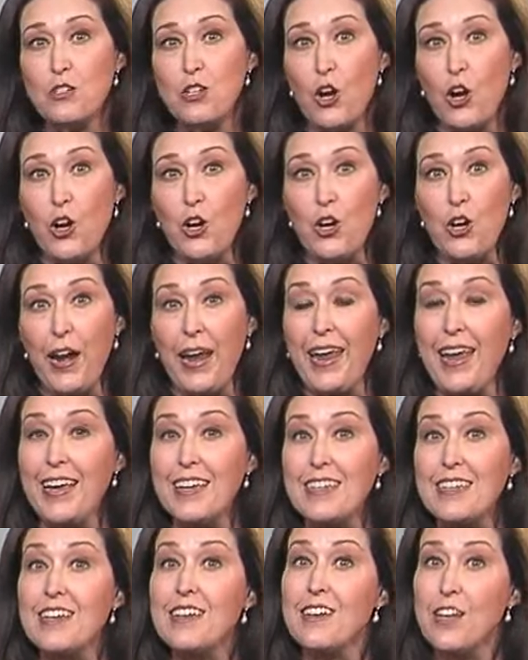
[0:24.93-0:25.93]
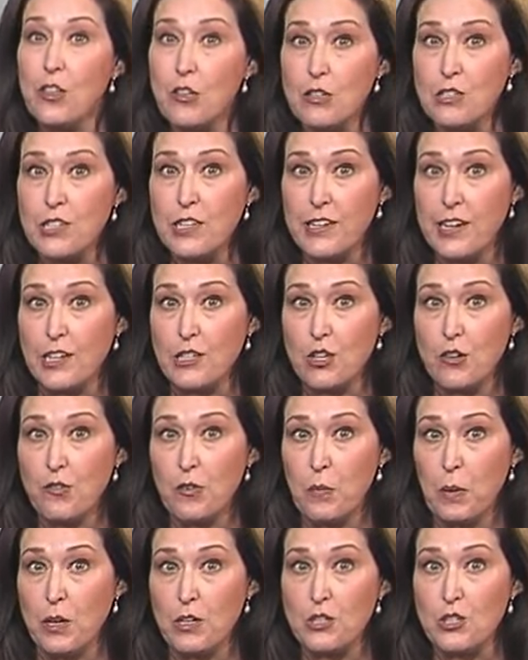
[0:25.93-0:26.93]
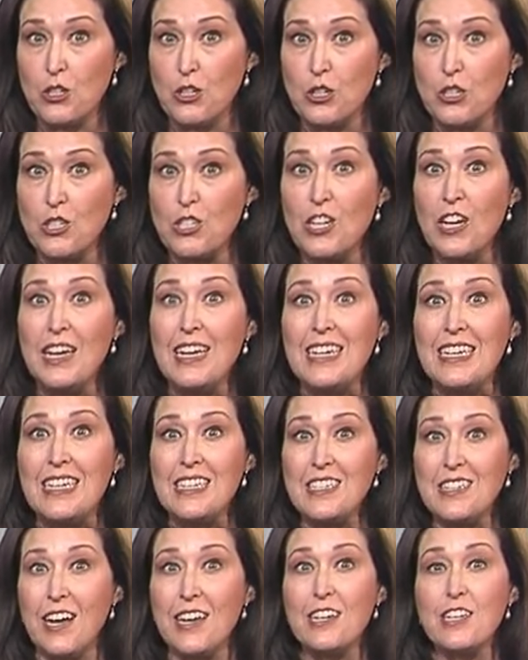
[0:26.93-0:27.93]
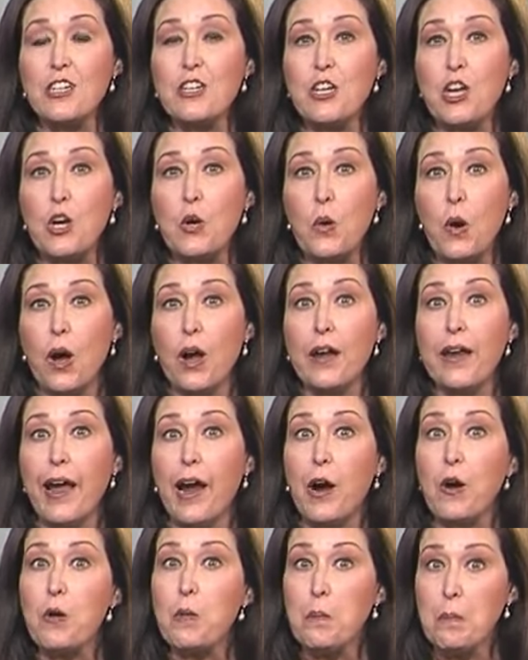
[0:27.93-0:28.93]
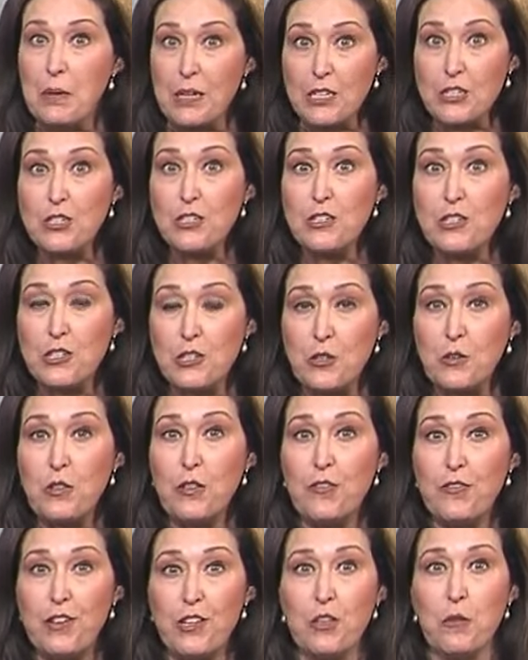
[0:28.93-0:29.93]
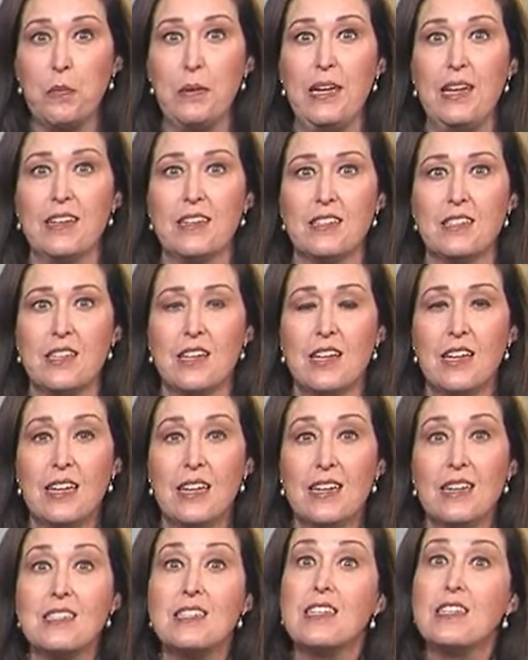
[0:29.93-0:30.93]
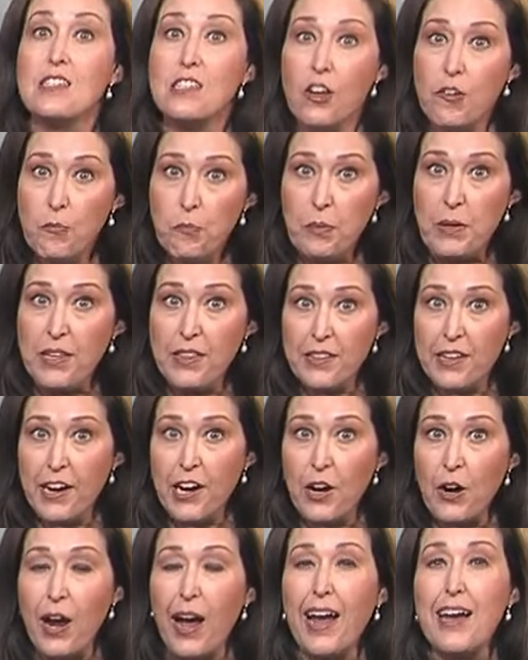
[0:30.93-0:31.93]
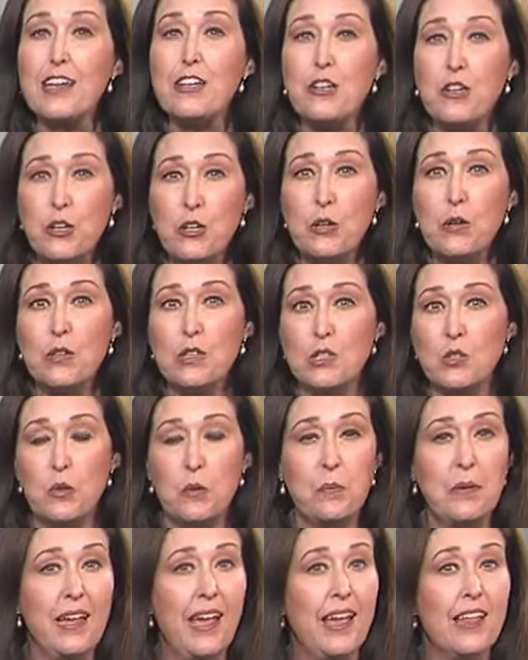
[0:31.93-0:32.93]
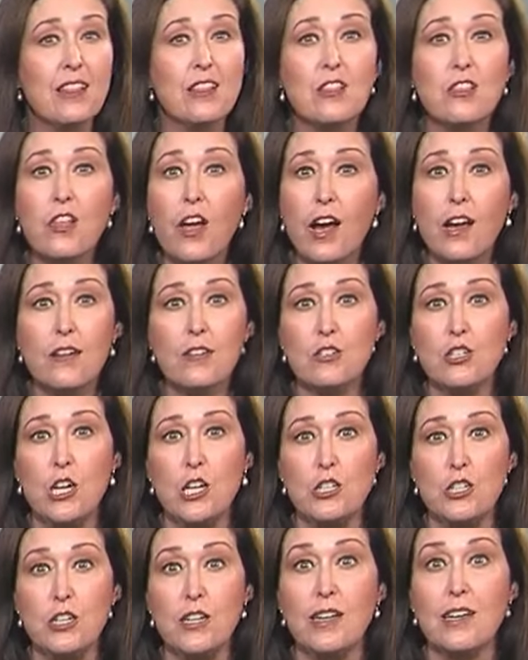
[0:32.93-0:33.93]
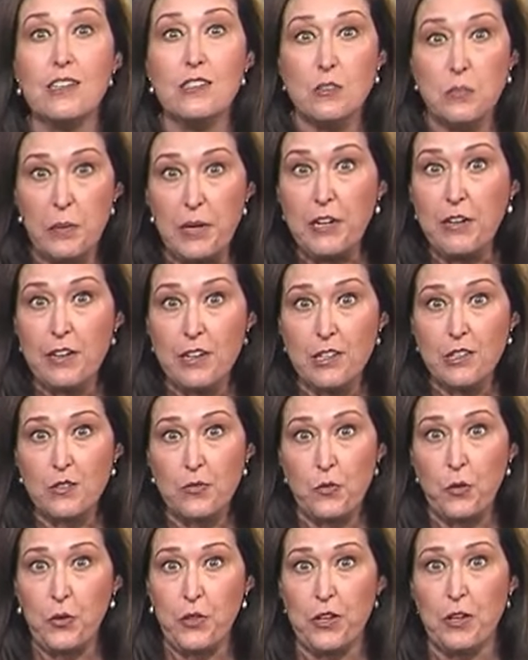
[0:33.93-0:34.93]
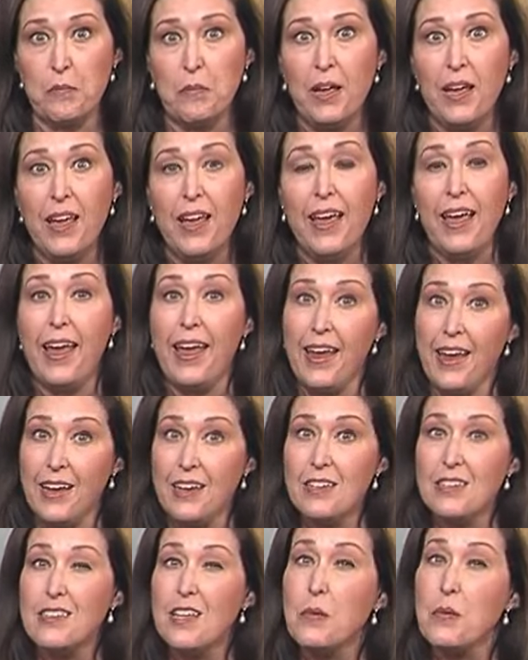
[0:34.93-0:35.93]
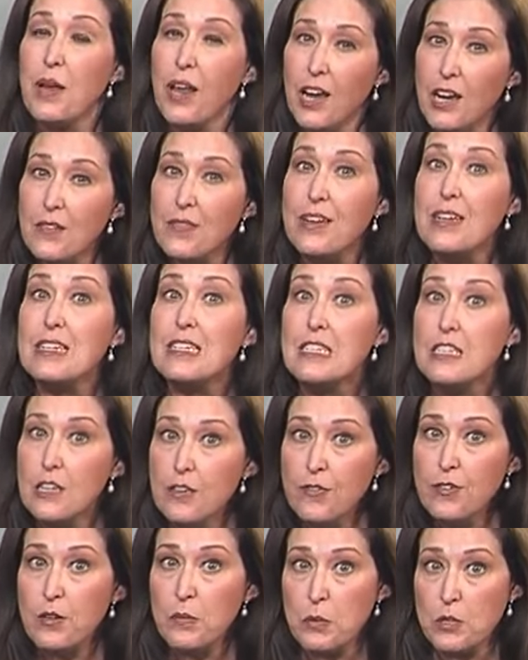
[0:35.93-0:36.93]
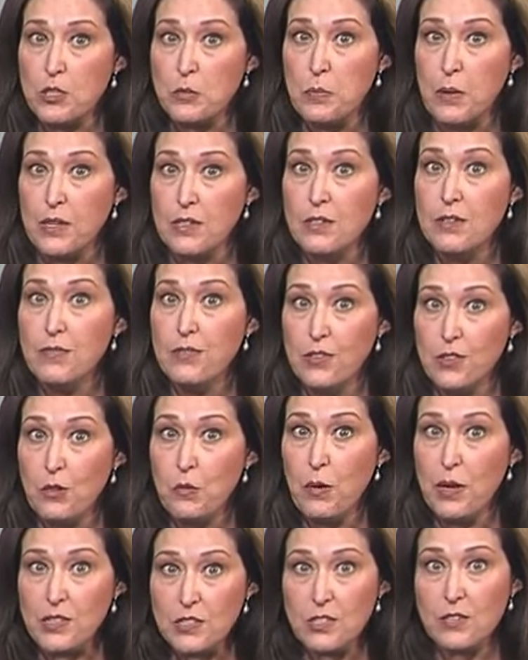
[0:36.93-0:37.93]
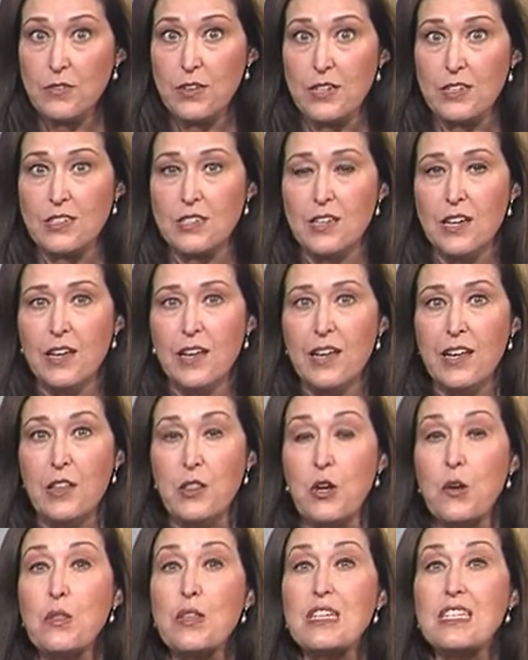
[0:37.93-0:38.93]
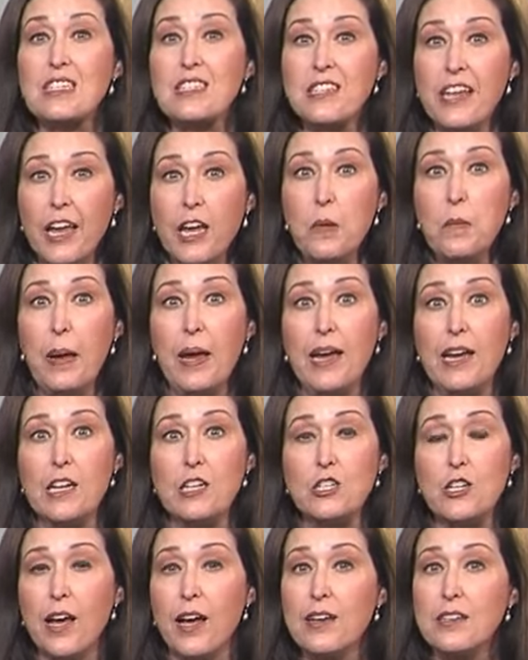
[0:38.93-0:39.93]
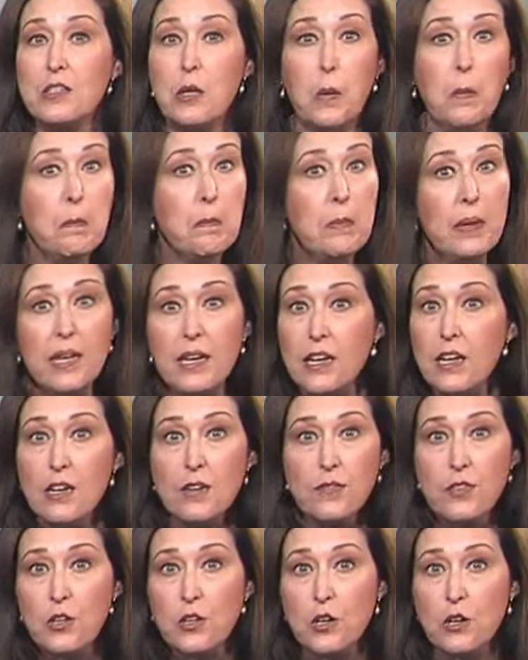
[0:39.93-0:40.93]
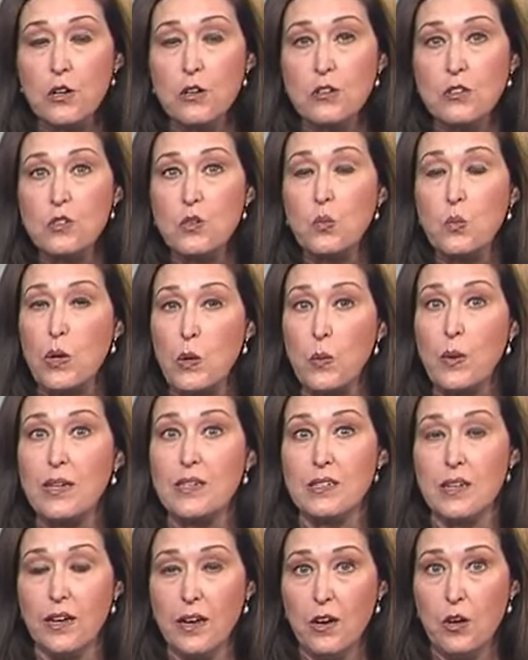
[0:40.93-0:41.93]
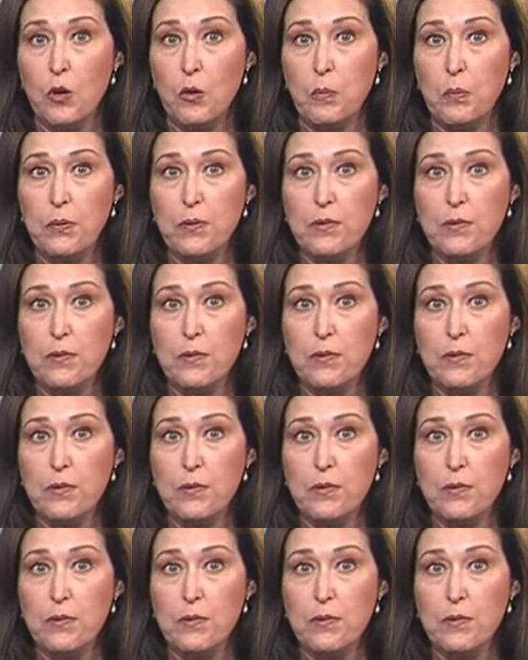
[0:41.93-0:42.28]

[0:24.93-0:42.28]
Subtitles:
daughter and another teenager from our church decided to go on our mission to the Philippines. Since I've been there, I knew this would be a life-changing experience for them, and they would have a different perspective than the rest of us. They're the same age as many of the girls we went to help.